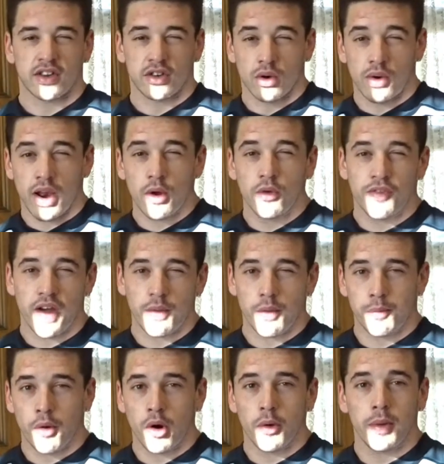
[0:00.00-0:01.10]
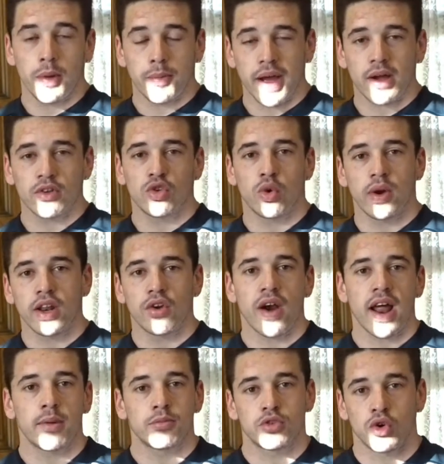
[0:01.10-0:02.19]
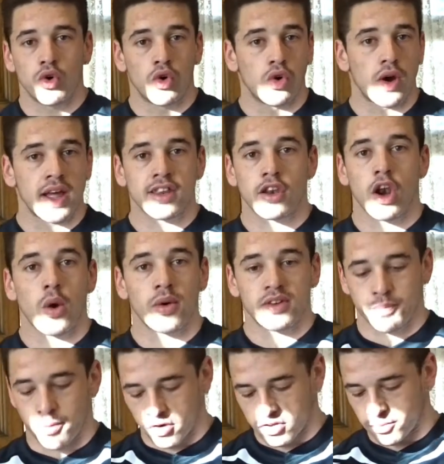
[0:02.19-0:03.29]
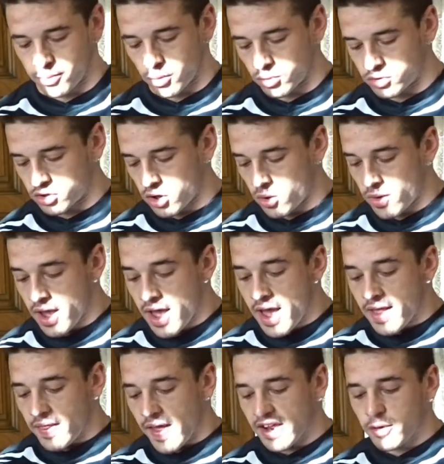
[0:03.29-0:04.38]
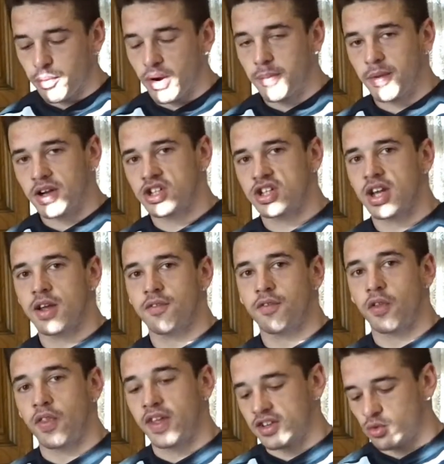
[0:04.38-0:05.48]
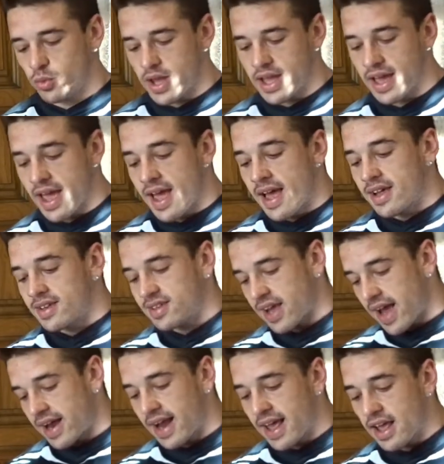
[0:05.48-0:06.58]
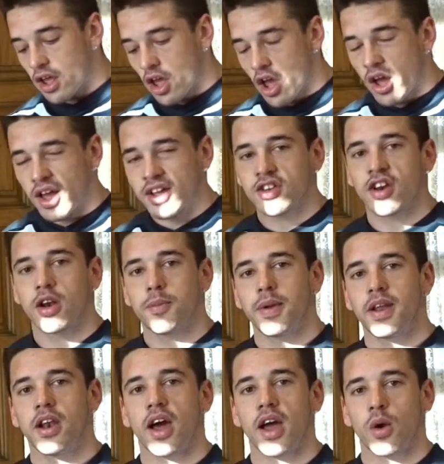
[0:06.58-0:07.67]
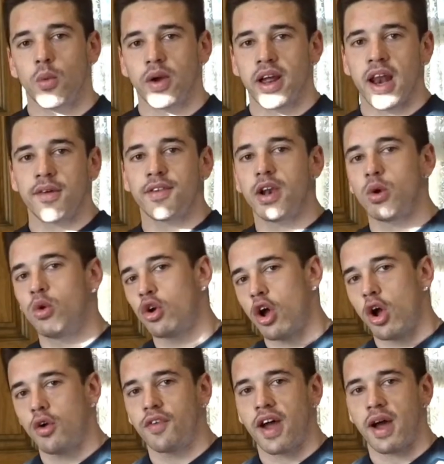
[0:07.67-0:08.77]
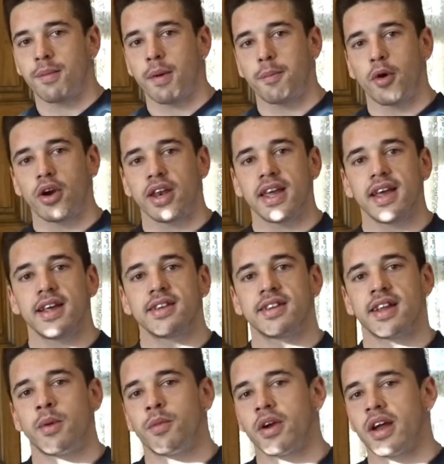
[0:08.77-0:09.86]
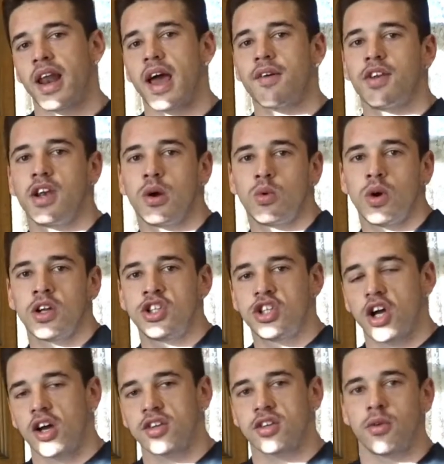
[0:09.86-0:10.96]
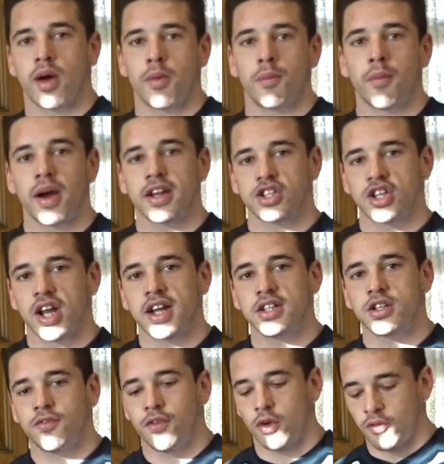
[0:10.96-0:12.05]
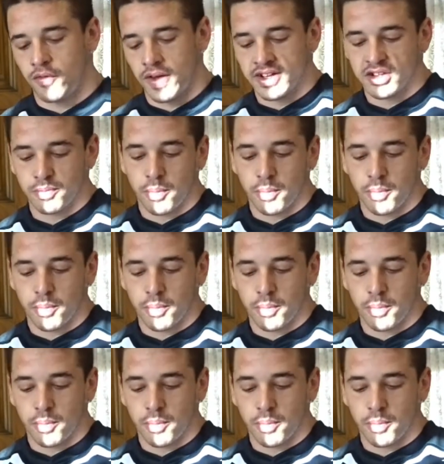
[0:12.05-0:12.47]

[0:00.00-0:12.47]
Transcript: So low fat will probably be about 20 grams or as low as possible. So that's pretty much it for this week. Saturday, it's gonna be like, we're gonna have a little look over how my body is, and then we're gonna have a little adjust, like might change a few things.